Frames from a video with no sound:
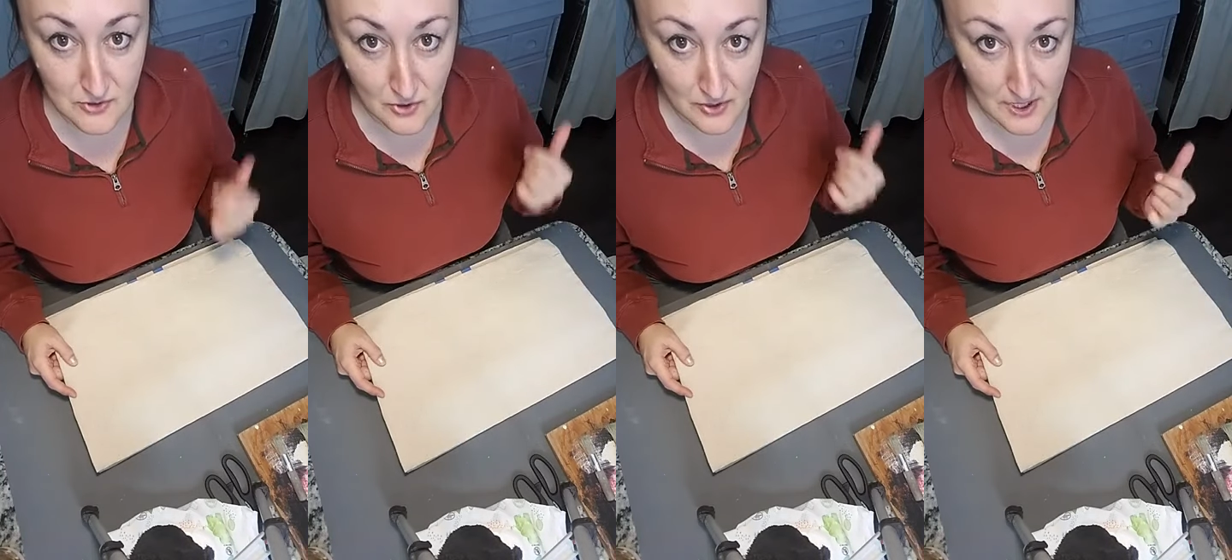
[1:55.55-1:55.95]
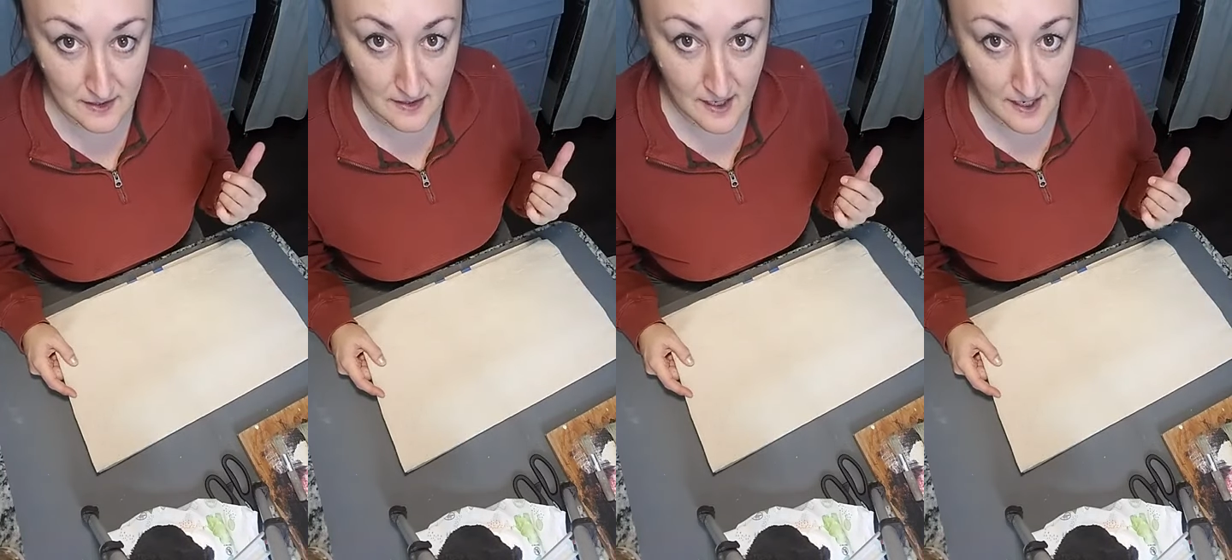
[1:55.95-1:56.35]
So I'll
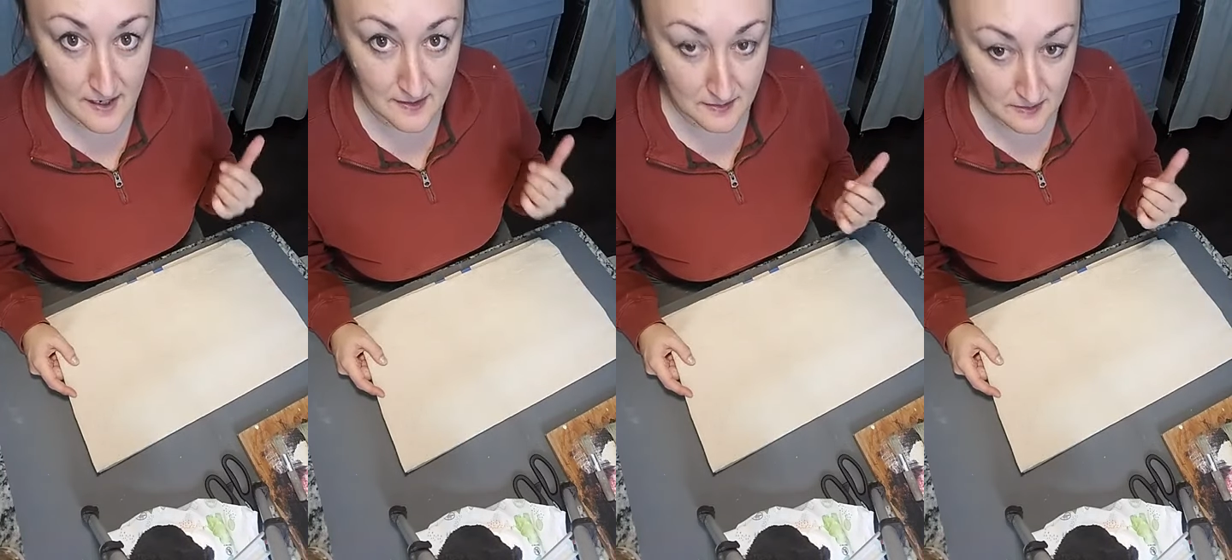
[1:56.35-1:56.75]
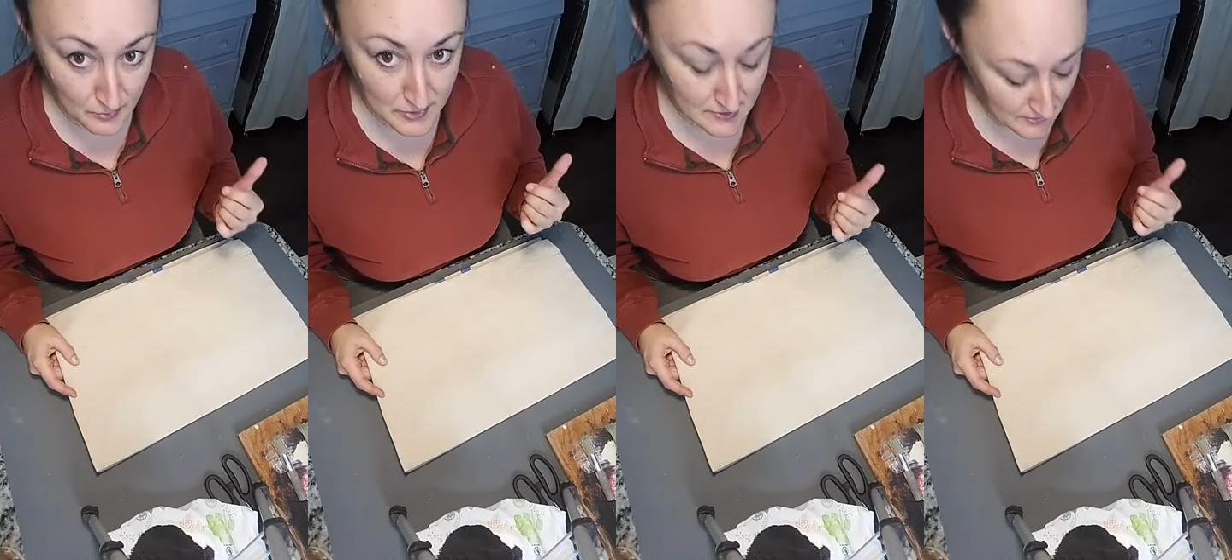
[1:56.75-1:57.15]
get to that in a
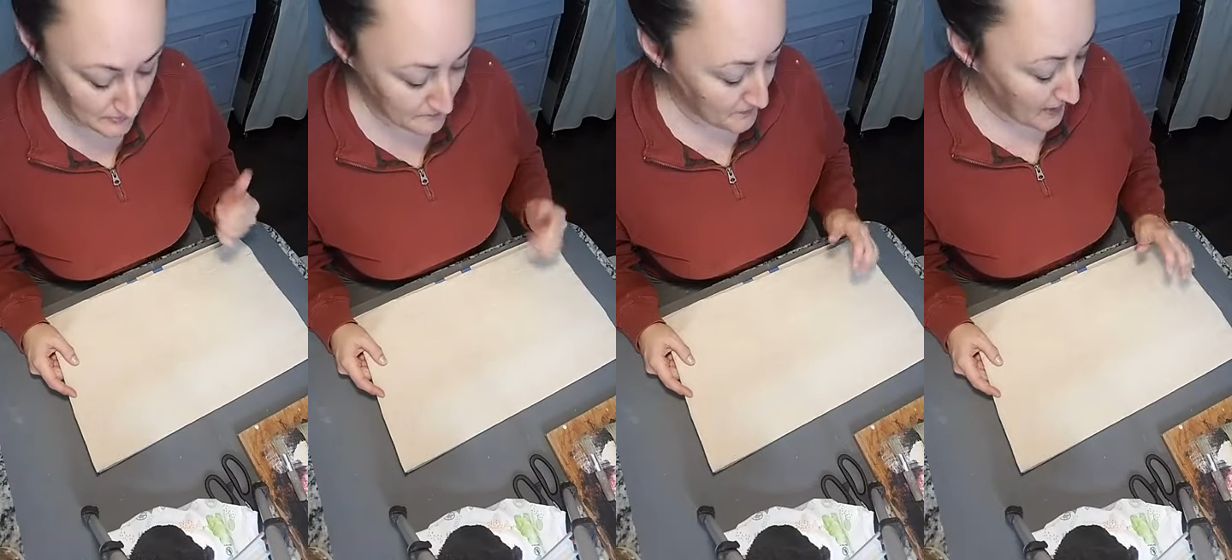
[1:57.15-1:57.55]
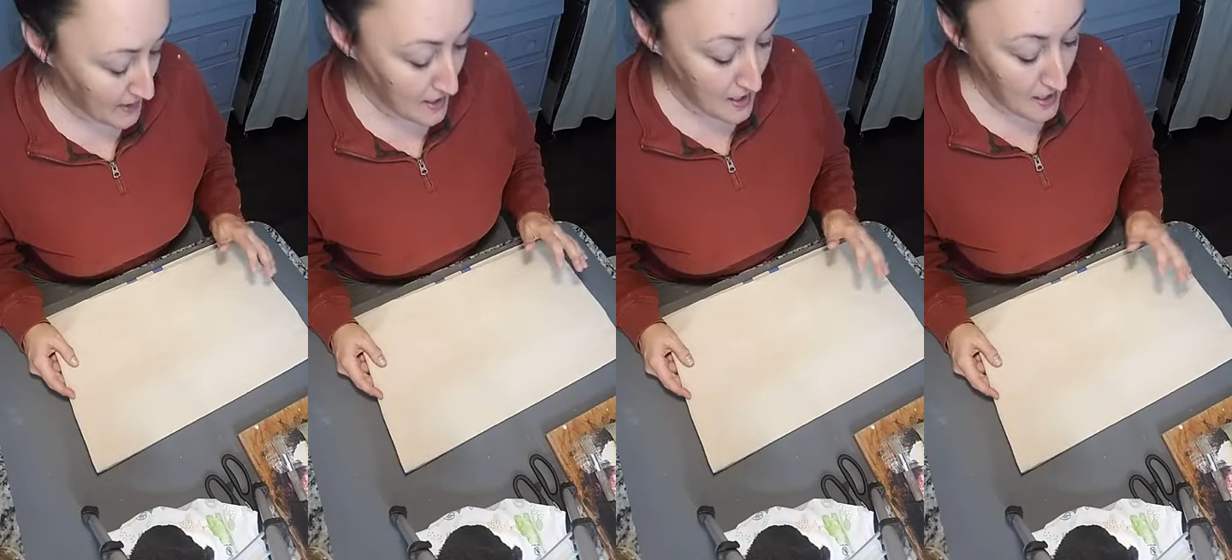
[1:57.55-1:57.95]
little bit too.
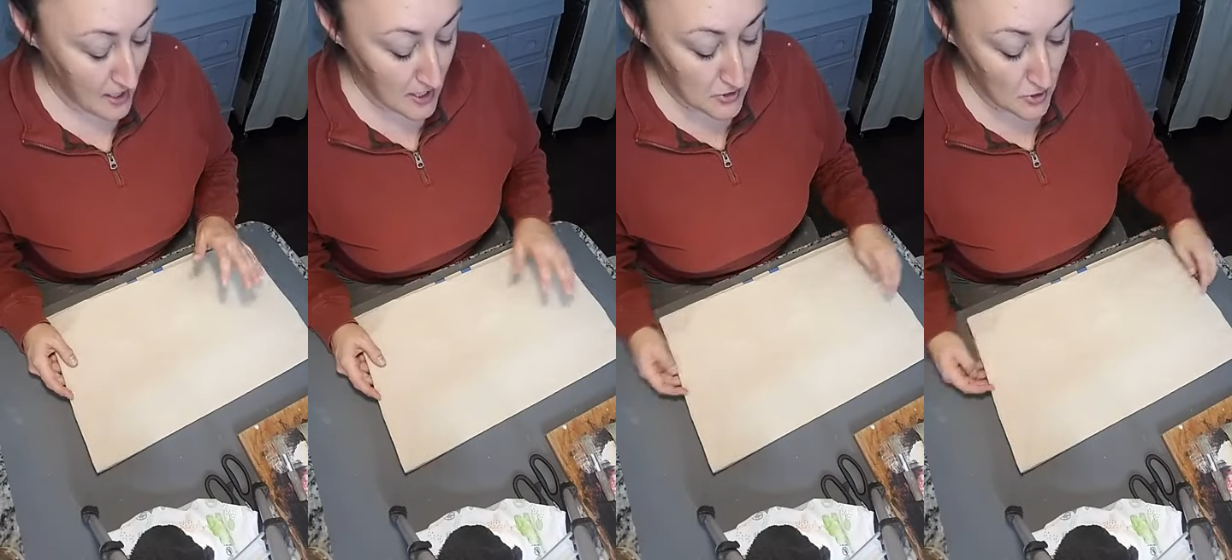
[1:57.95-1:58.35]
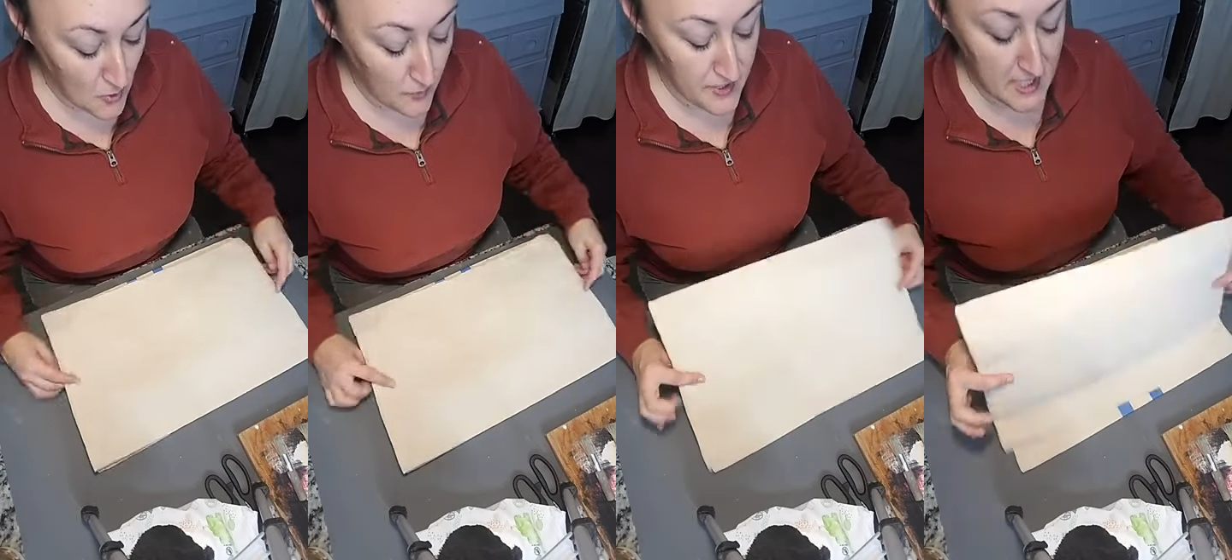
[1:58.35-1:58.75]
So